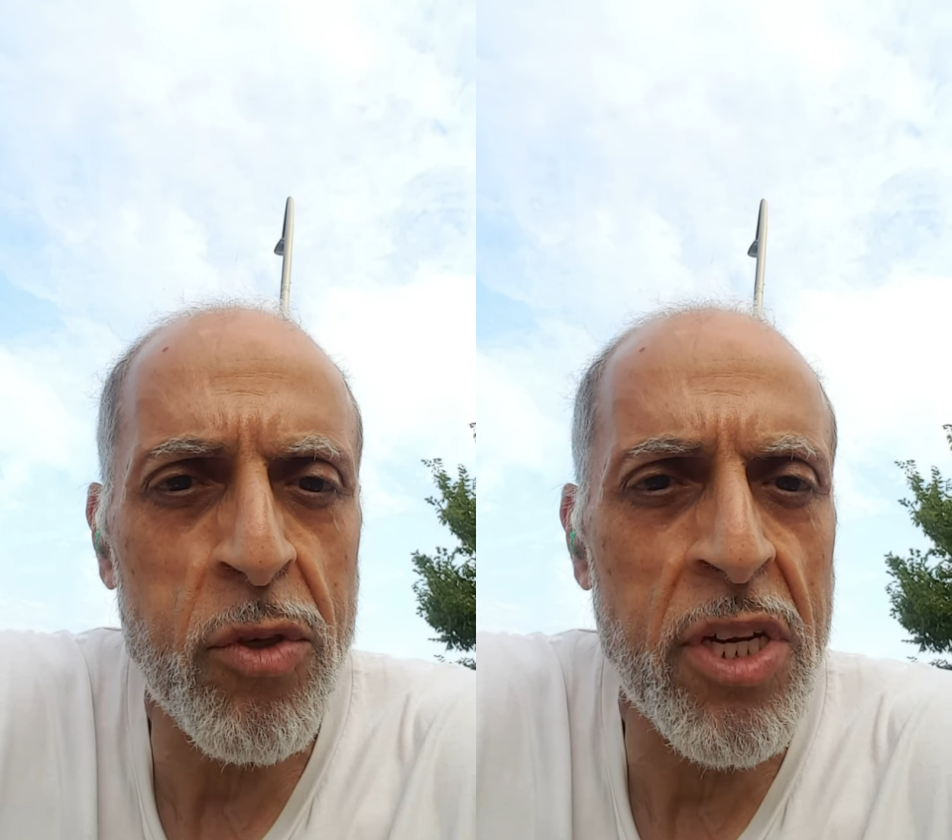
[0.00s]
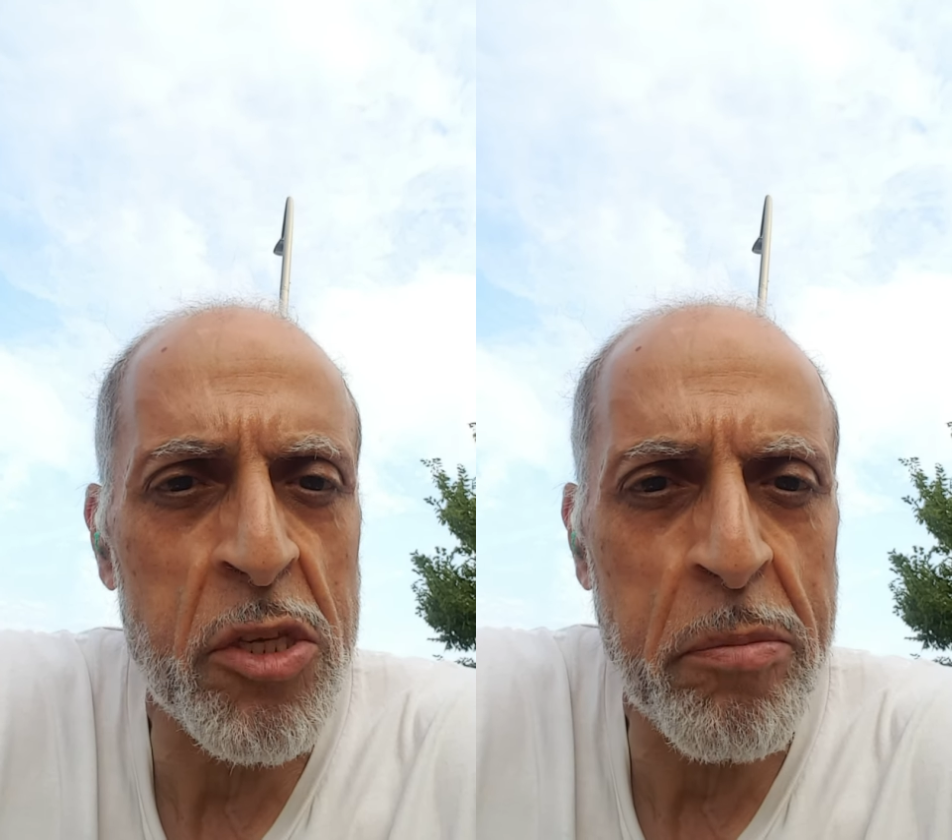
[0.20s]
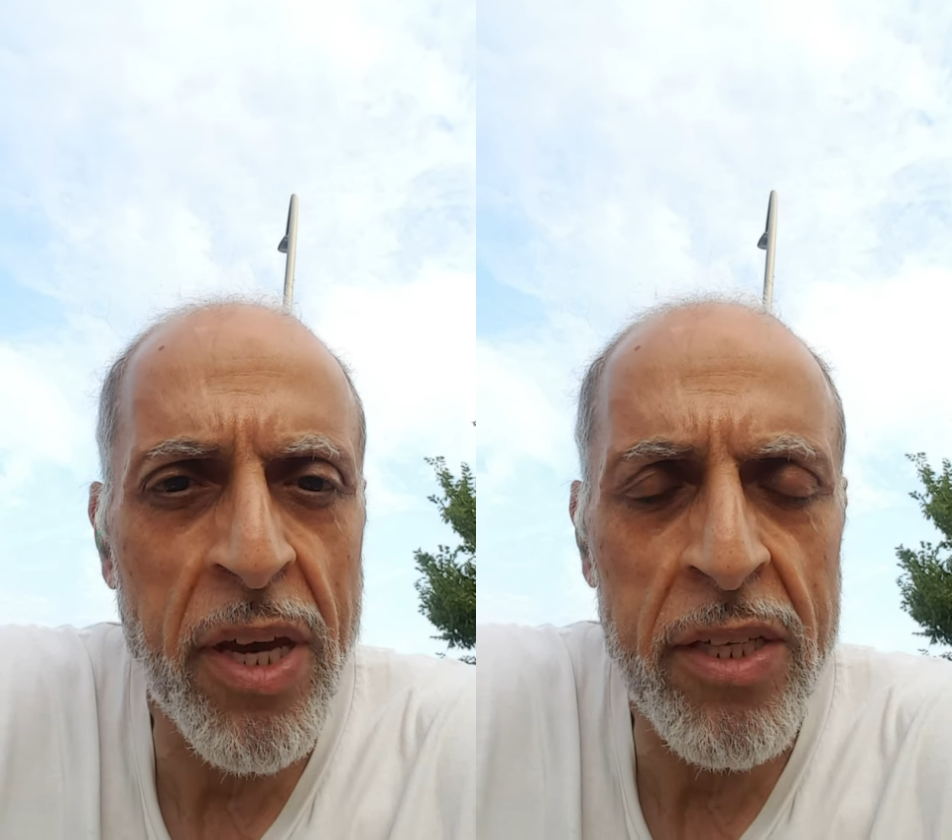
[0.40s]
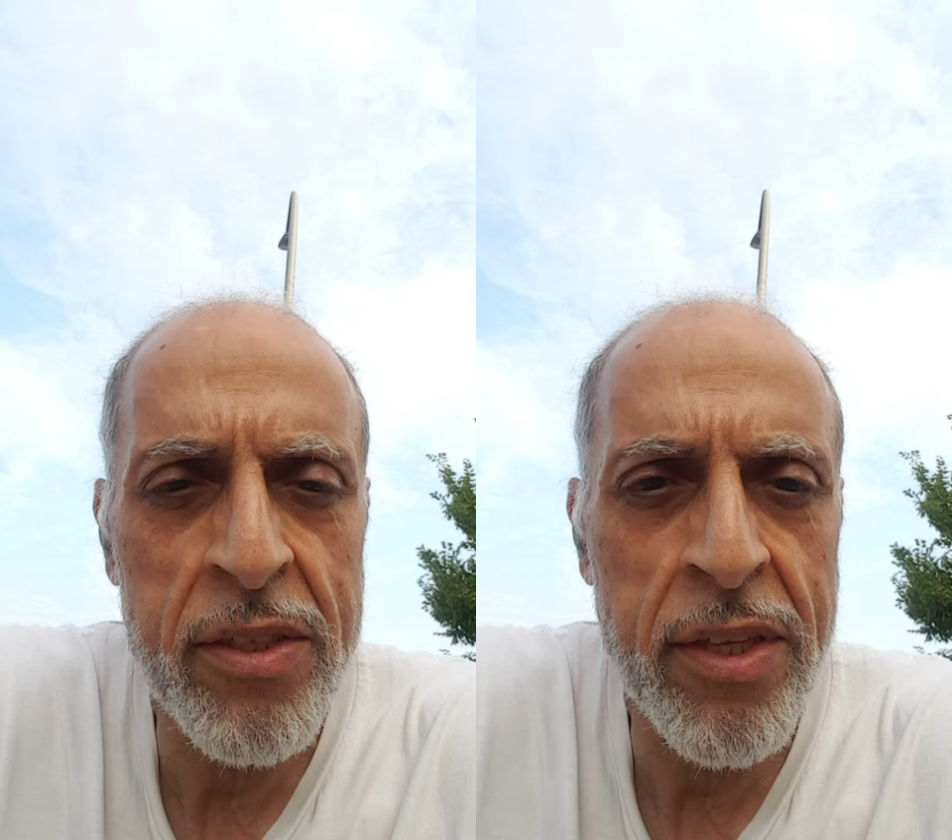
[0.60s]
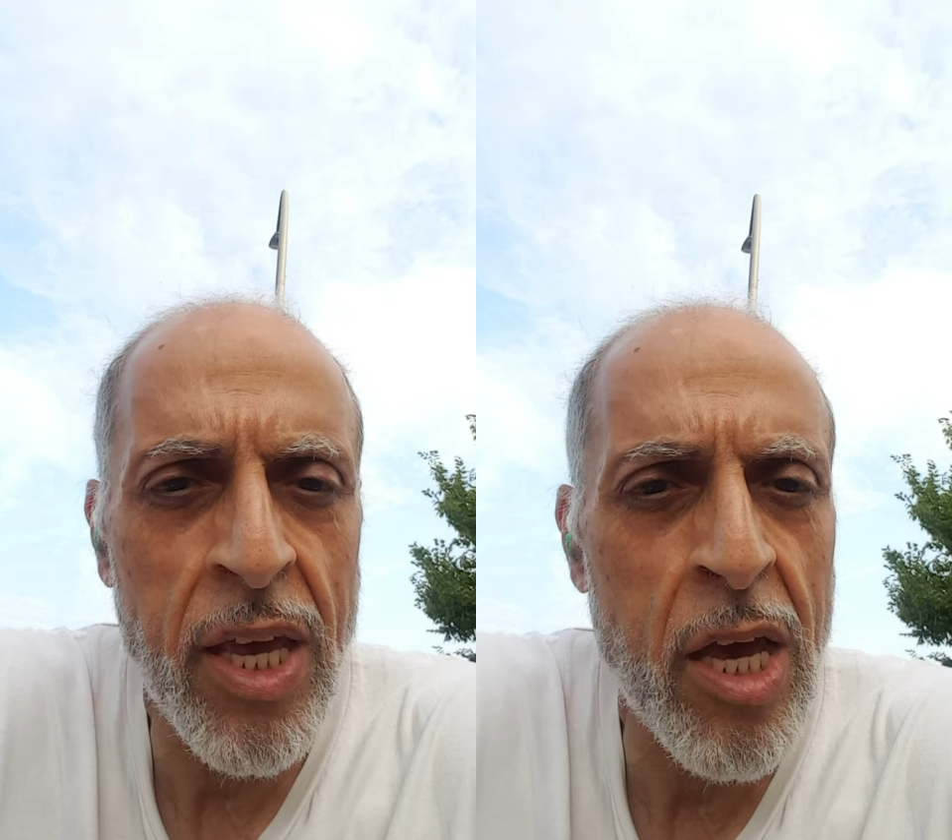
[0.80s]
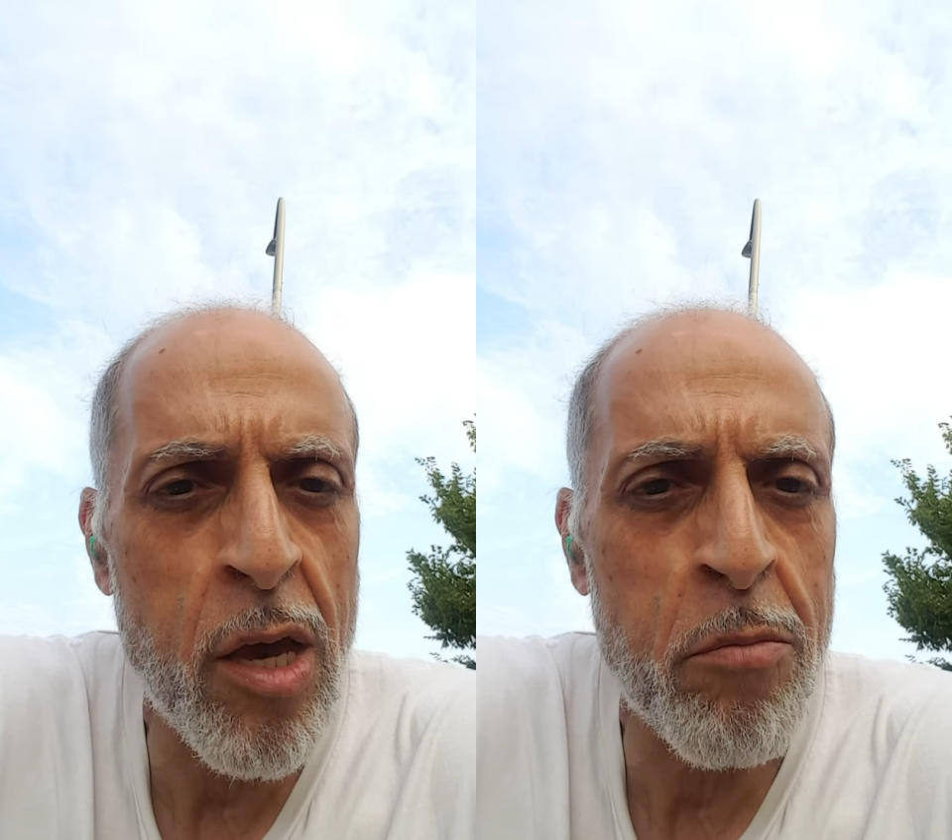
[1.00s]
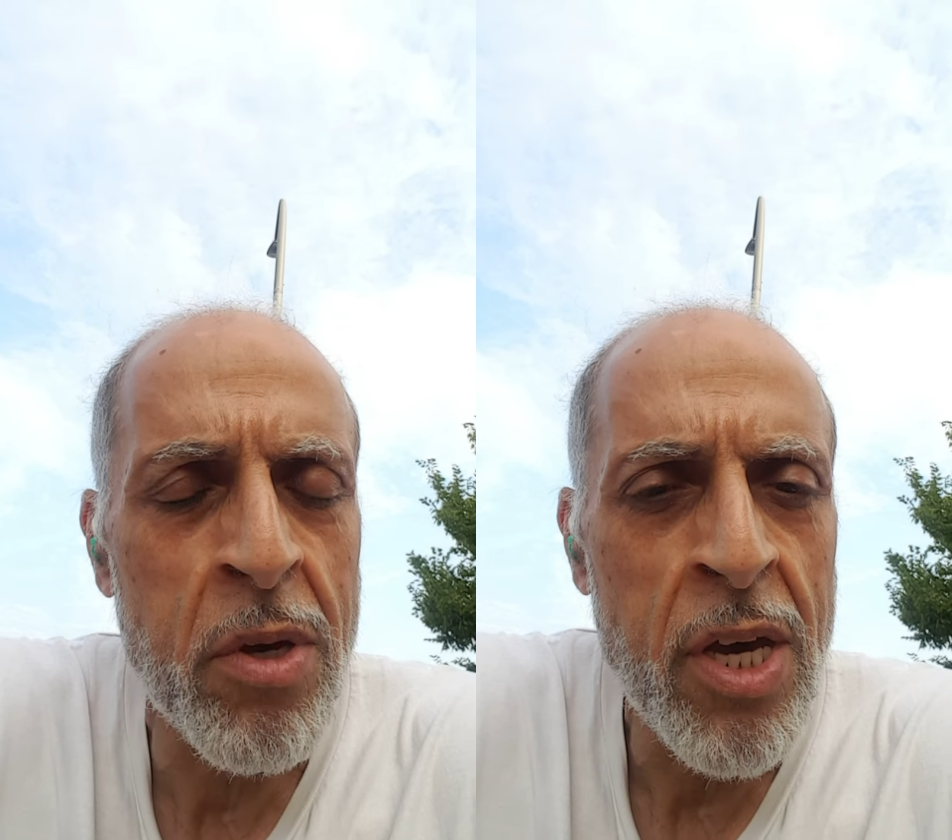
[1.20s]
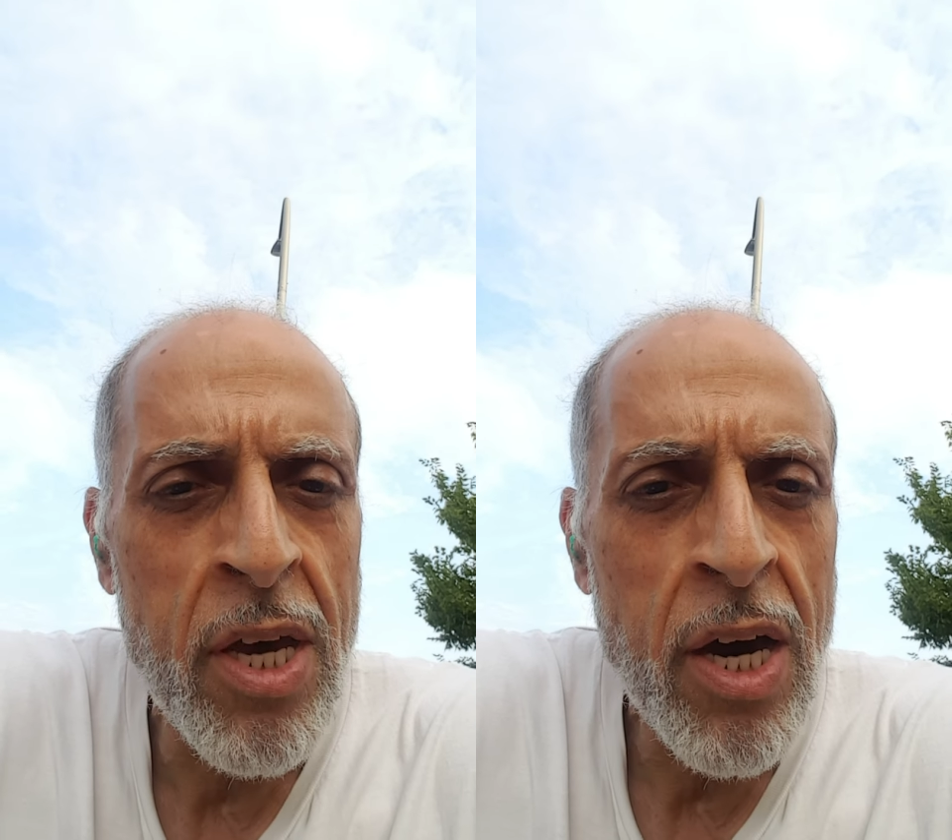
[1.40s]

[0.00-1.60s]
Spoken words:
to respect them,